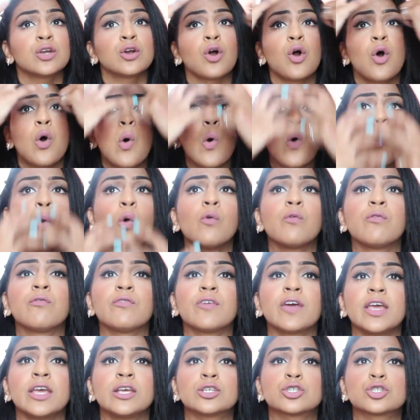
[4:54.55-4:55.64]
your whole
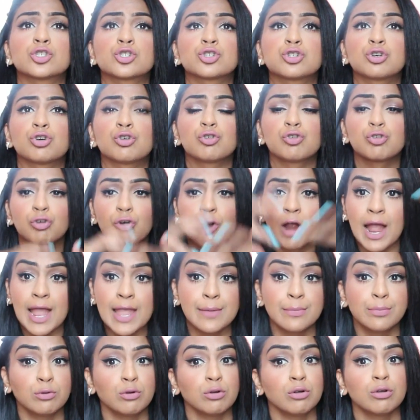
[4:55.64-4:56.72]
face
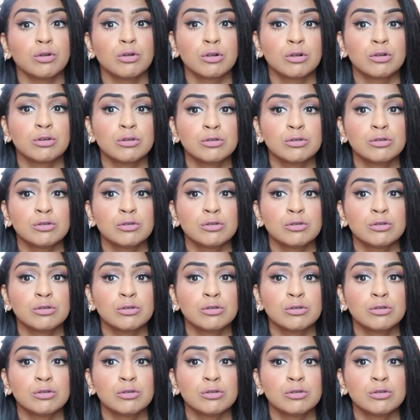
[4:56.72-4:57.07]
tribal